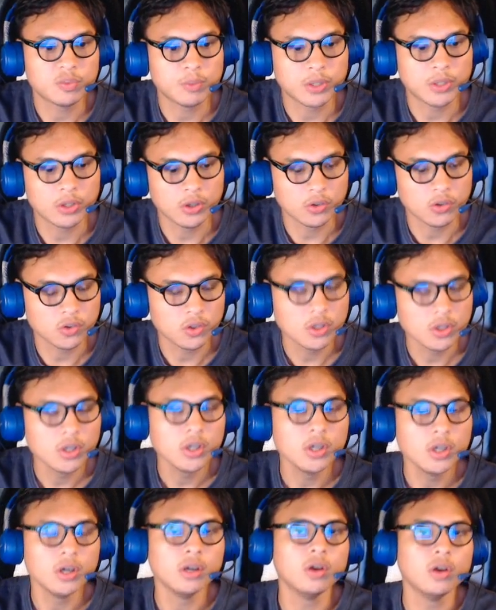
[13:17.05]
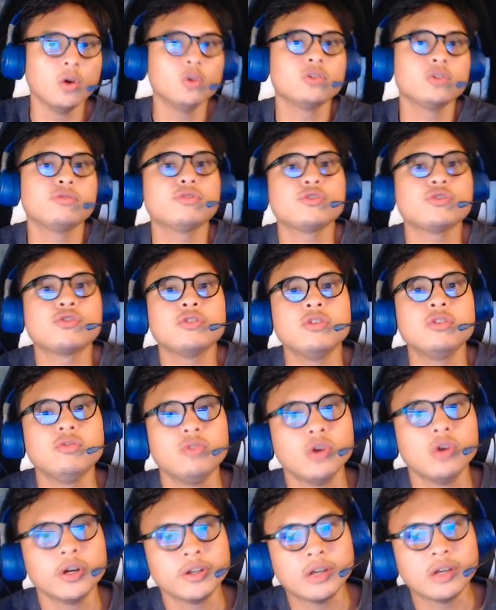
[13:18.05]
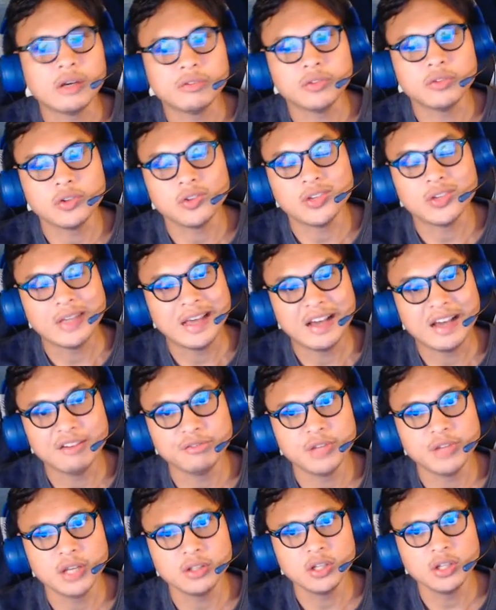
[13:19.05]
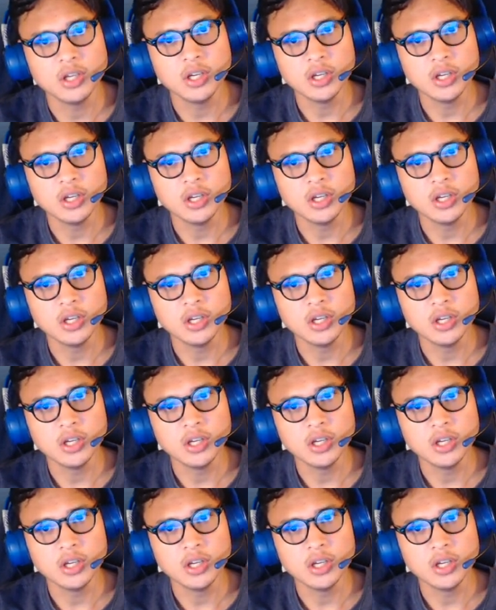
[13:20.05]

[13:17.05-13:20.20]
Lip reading: because the older version of Warcraft doesn't have that.